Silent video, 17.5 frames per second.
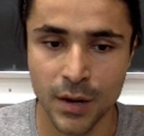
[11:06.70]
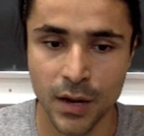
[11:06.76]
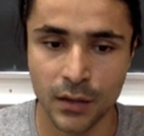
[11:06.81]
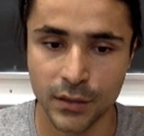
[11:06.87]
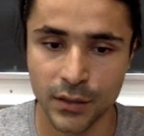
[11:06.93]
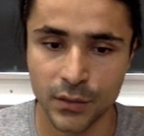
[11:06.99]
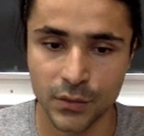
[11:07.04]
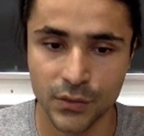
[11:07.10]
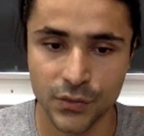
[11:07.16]

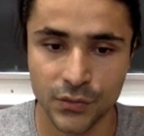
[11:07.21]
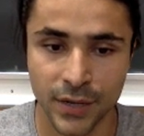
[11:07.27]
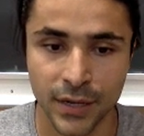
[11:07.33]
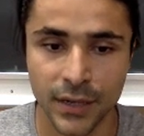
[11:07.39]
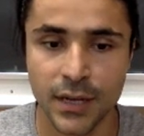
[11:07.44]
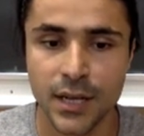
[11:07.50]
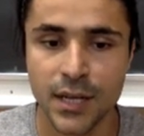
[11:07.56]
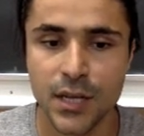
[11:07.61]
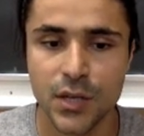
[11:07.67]
molecules,
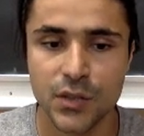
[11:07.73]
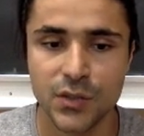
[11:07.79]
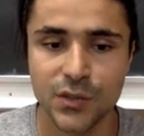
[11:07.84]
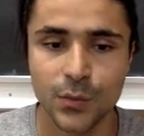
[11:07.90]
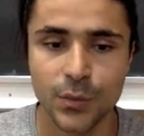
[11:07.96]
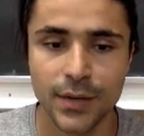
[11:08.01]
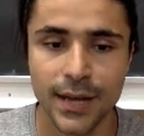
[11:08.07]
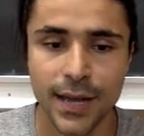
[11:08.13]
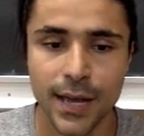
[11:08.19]
right?
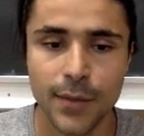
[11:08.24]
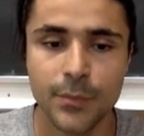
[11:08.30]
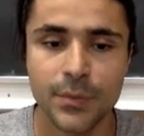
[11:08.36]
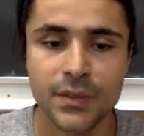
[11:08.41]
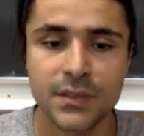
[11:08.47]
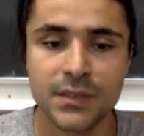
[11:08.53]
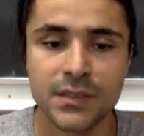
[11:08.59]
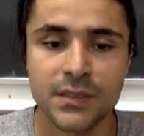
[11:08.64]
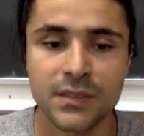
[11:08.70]
So what
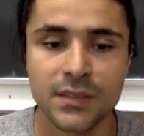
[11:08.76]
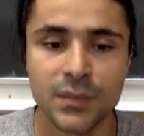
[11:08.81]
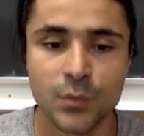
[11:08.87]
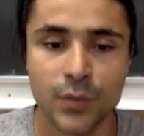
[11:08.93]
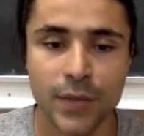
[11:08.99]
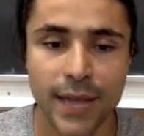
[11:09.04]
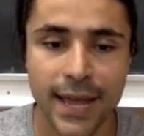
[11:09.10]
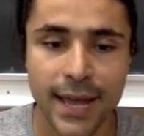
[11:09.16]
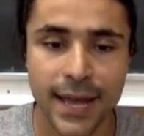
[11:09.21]
happens is that
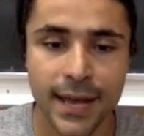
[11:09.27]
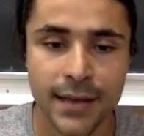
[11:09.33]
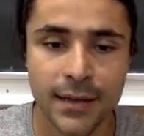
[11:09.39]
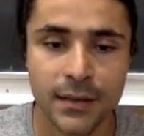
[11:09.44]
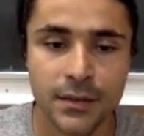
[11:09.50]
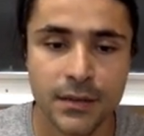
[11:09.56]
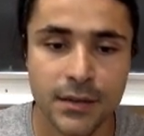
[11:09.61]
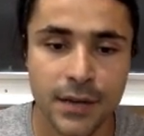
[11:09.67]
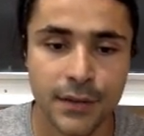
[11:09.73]
we add
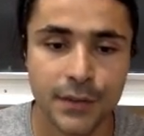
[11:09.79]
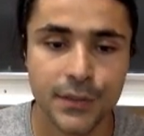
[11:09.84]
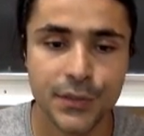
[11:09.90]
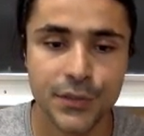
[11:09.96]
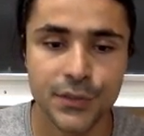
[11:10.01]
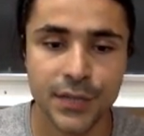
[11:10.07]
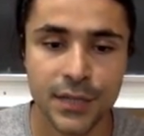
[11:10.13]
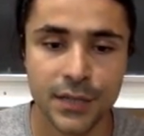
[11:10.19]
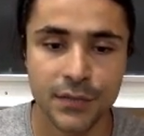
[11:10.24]
another
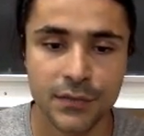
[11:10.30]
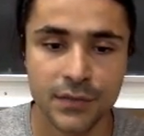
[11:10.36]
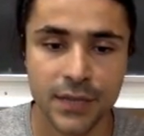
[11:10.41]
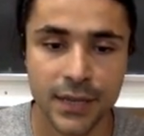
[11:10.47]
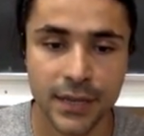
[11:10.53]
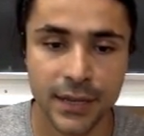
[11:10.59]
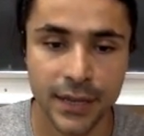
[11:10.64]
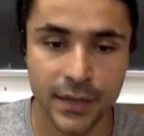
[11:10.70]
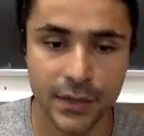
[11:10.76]
strand of
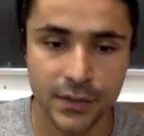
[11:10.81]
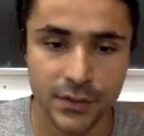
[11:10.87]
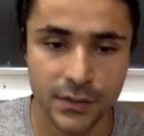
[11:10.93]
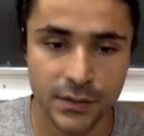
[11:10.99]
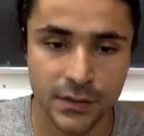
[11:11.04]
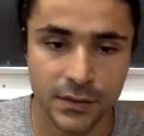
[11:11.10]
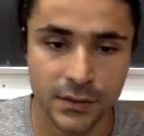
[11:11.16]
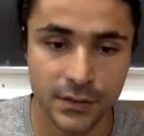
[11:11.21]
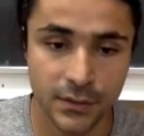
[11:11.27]
DNA, so
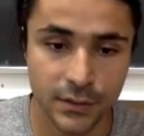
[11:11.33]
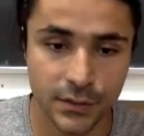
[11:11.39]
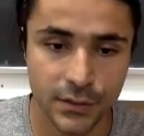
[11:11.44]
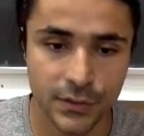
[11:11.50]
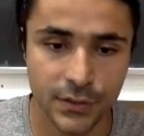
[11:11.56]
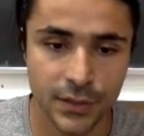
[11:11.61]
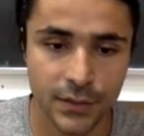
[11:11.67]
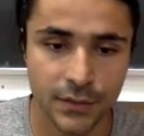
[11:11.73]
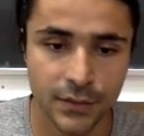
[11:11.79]
this is another
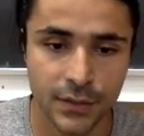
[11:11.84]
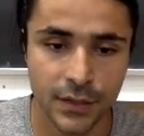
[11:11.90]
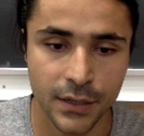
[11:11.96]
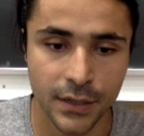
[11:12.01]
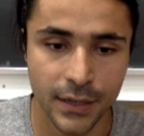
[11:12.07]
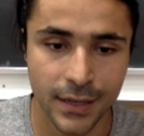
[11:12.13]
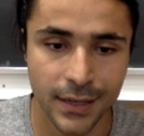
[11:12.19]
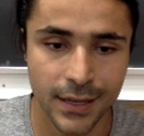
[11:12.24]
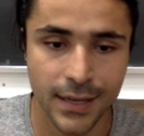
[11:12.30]
strand of
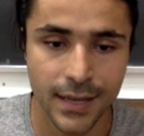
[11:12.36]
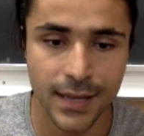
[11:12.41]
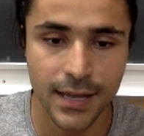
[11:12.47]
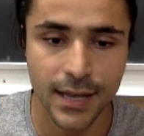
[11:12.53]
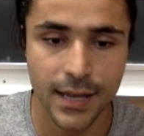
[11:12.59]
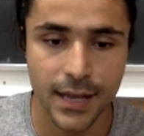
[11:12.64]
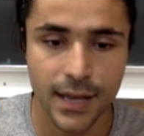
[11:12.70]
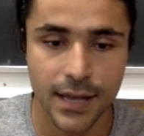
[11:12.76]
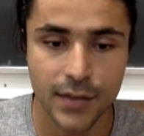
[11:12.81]
DNA,
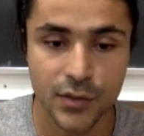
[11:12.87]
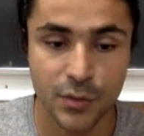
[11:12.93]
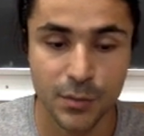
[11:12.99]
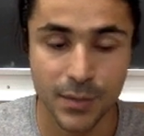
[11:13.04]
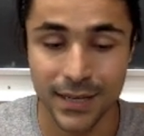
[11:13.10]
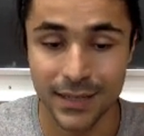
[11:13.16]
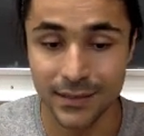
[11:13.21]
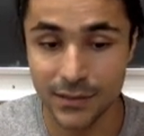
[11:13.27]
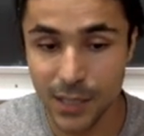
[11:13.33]
to
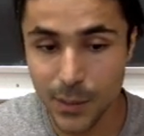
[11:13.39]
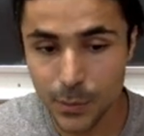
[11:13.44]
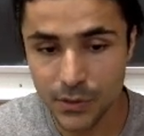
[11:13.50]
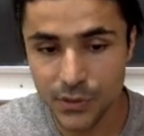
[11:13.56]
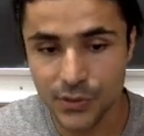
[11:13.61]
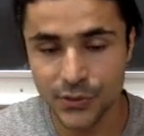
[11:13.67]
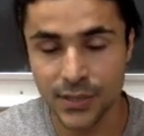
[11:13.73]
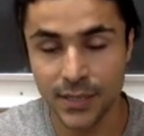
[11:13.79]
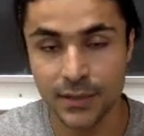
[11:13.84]
make it
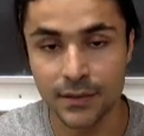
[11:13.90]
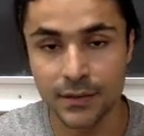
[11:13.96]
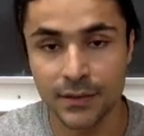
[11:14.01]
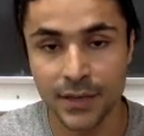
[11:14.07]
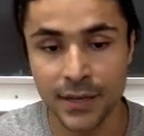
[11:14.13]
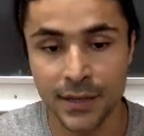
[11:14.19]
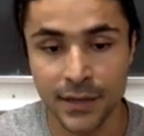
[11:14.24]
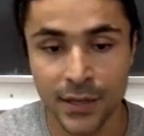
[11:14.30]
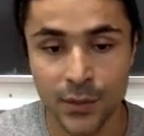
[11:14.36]
double-stranded
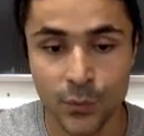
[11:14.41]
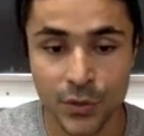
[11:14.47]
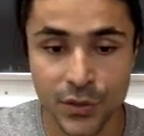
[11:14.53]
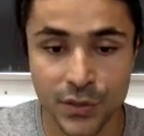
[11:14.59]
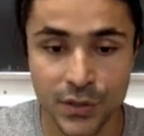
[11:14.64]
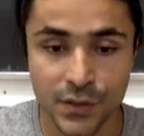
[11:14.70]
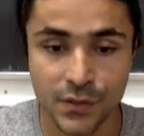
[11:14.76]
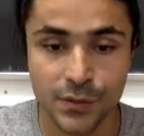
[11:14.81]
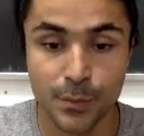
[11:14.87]
DNA,
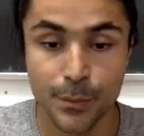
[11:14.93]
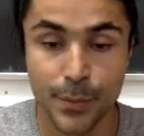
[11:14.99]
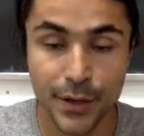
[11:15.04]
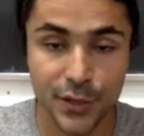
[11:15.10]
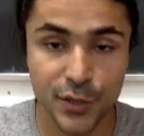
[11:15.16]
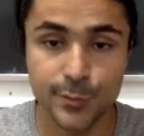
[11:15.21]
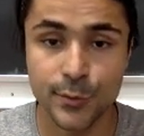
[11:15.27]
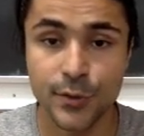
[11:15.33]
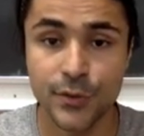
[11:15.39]
which is
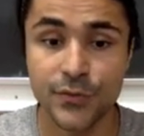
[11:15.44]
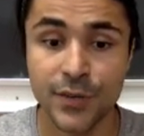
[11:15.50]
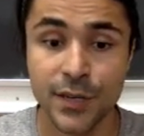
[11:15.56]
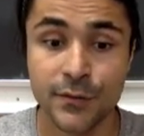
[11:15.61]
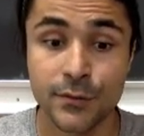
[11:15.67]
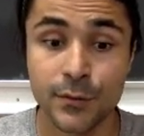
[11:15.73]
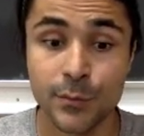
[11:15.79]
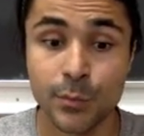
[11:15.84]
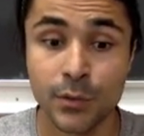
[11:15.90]
much more
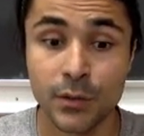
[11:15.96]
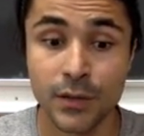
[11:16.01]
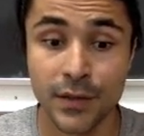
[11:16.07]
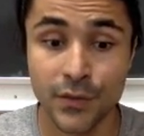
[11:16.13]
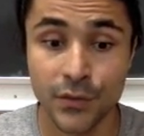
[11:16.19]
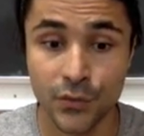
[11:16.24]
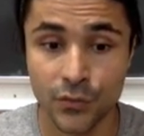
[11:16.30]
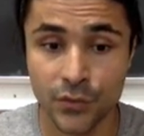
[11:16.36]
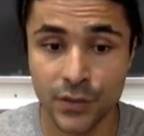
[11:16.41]
favorable.
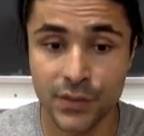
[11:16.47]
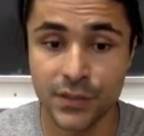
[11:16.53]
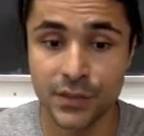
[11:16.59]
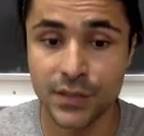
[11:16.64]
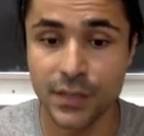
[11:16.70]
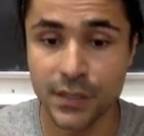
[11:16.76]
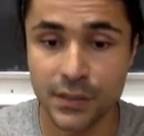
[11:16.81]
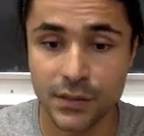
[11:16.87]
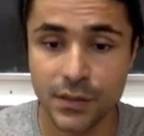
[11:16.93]
And the
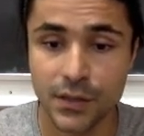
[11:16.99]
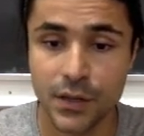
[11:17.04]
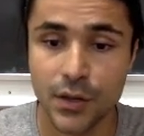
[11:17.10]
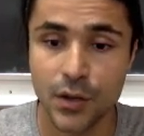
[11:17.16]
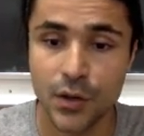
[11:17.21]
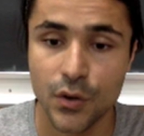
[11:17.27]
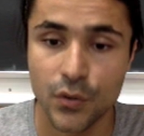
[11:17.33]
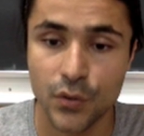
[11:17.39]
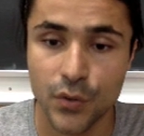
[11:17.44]
reason is,
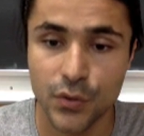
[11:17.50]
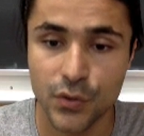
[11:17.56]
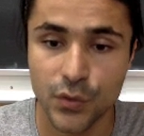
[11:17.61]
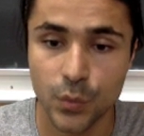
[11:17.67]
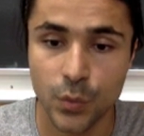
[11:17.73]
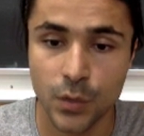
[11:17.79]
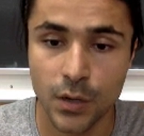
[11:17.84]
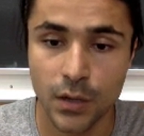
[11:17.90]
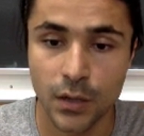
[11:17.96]
first
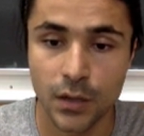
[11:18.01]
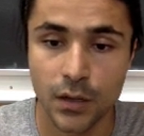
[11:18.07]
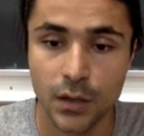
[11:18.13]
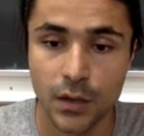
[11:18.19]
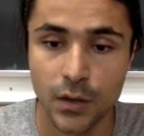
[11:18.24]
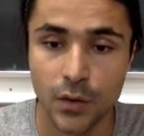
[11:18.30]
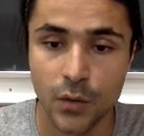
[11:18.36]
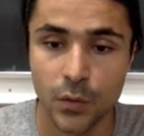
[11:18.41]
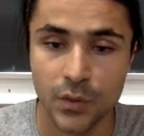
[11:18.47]
of all,
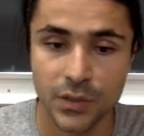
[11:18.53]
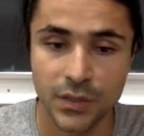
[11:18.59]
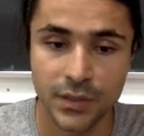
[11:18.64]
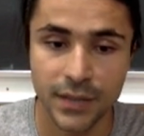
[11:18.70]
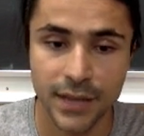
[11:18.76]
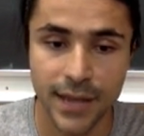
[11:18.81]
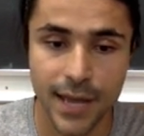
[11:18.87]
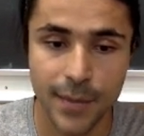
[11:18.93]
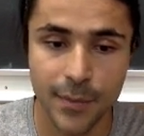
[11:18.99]
what's
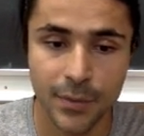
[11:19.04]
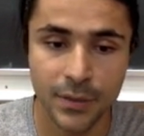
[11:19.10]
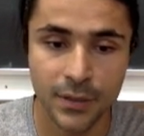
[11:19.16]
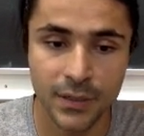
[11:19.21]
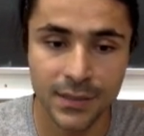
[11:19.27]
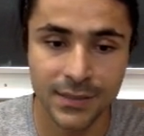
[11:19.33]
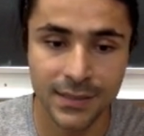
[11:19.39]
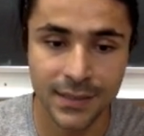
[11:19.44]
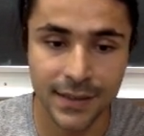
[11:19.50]
going to
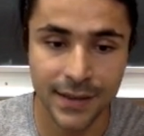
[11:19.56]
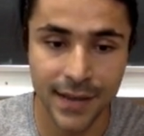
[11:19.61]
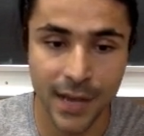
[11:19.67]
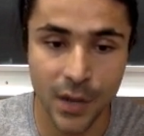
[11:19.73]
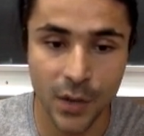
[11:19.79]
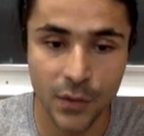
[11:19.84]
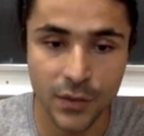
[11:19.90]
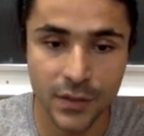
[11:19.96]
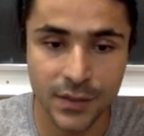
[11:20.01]
happen is that
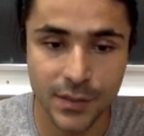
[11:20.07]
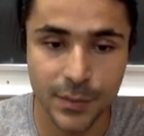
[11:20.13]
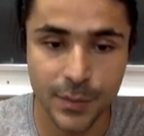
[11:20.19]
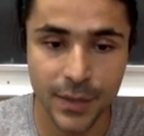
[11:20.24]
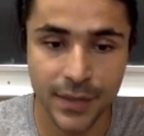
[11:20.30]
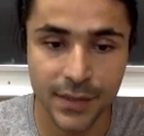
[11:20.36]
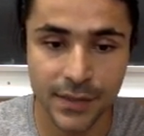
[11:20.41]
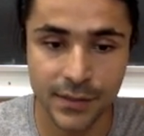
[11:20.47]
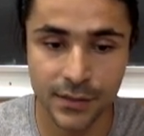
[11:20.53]
now these
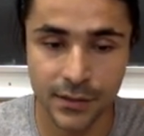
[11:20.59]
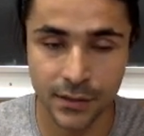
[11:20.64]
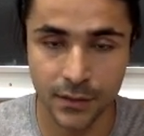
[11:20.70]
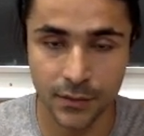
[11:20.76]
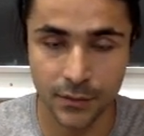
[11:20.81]
bases